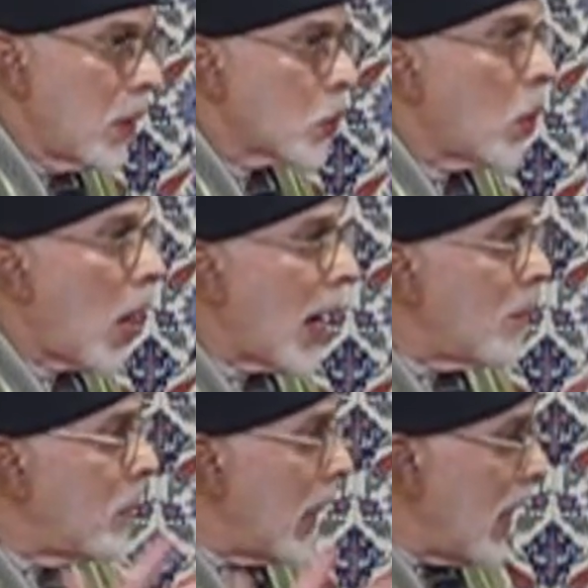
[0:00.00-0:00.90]
So I
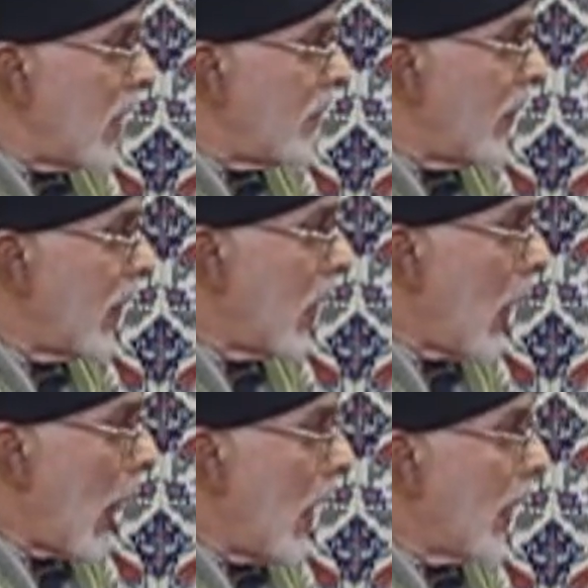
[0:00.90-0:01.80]
believe
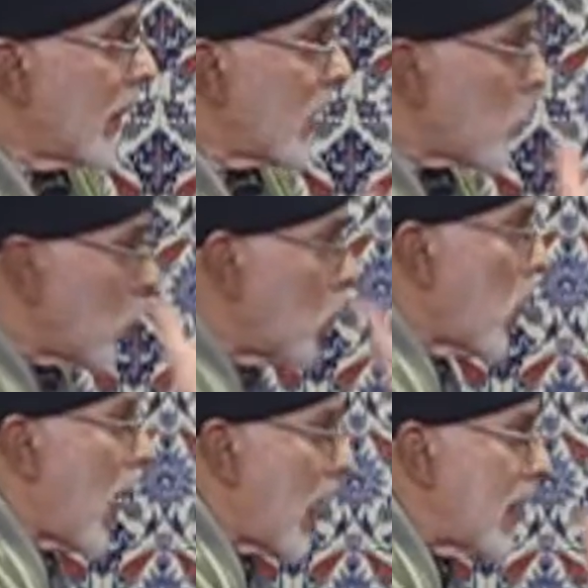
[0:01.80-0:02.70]
the
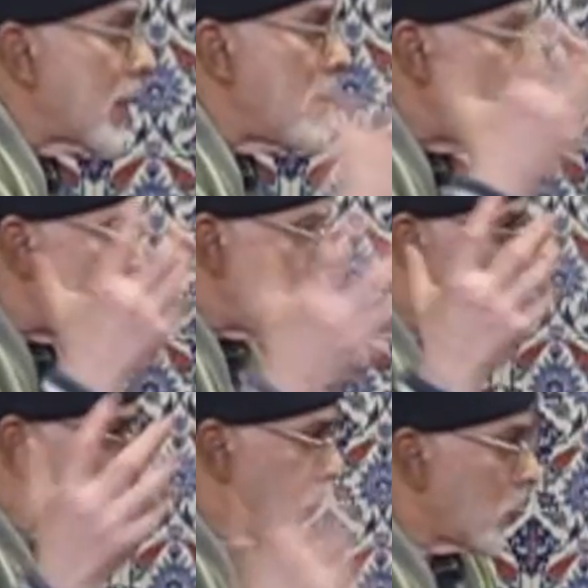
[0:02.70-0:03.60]
surah is a
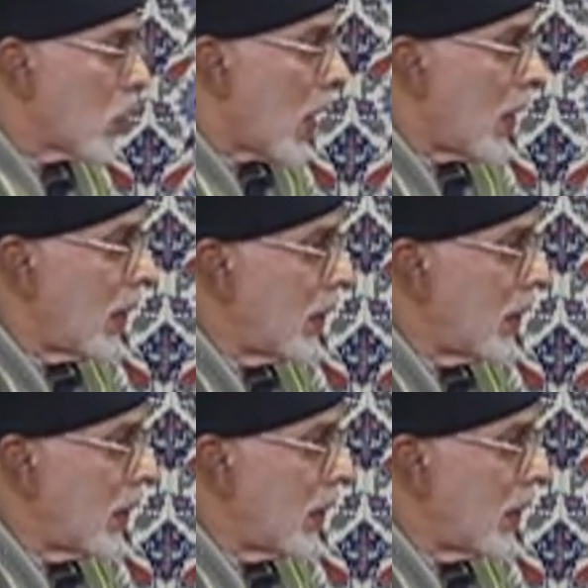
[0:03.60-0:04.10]
magical surah,